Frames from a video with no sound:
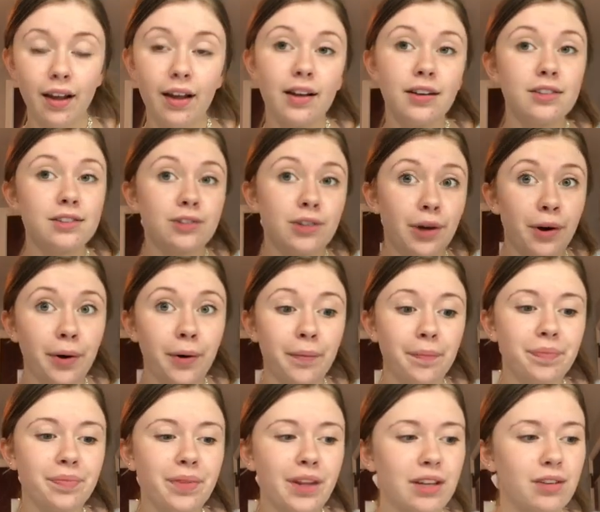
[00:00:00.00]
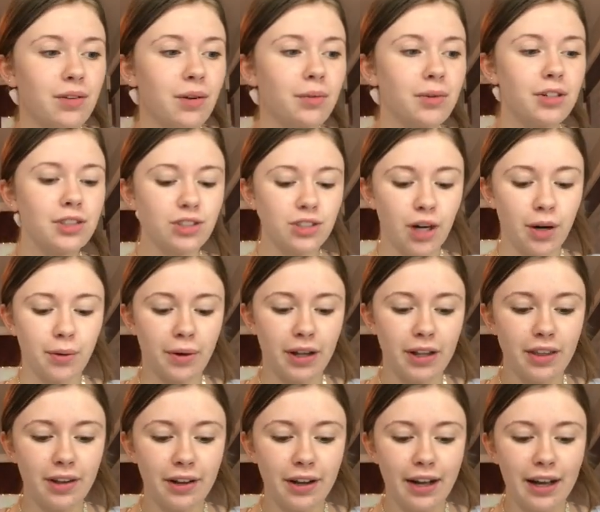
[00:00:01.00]
So that's what I'm gonna start
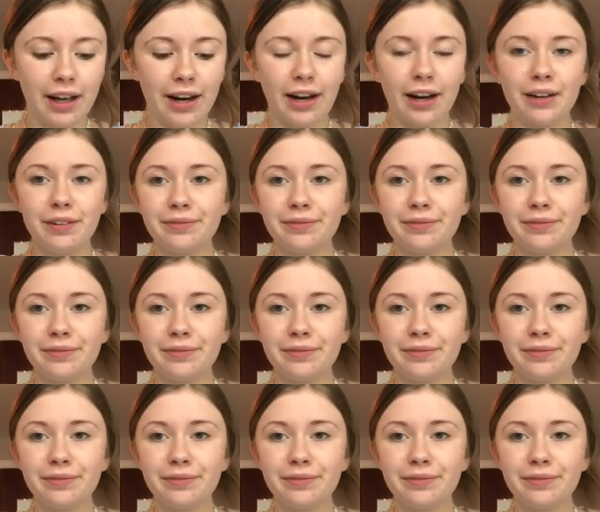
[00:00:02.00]
with, and